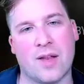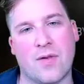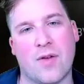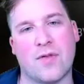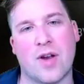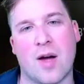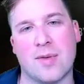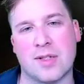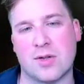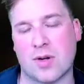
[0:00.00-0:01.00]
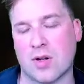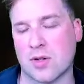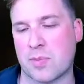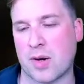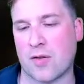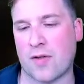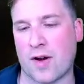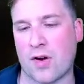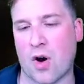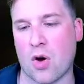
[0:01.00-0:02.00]
And if you have dominance, you can also
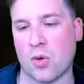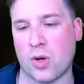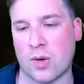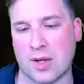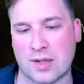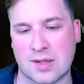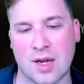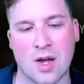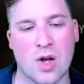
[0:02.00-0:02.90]
purify your own units.